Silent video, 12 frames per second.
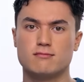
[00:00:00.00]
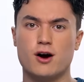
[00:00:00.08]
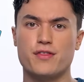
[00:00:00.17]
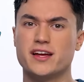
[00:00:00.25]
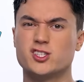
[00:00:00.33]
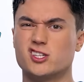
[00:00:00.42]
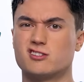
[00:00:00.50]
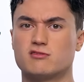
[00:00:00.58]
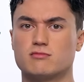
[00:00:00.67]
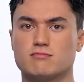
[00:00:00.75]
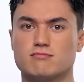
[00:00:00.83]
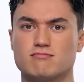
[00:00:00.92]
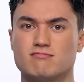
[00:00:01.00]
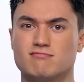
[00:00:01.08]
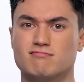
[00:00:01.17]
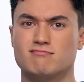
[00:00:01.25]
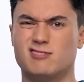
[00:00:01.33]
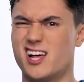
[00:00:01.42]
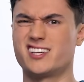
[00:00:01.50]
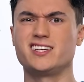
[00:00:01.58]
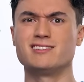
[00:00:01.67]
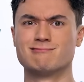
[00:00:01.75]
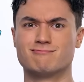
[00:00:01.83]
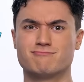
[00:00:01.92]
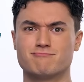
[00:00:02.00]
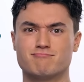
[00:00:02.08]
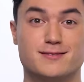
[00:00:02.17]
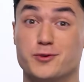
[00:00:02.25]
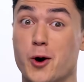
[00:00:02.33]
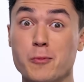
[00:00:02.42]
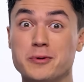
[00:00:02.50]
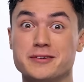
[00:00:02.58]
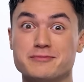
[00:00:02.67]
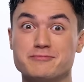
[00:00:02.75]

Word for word: Are they just lucky? Nope.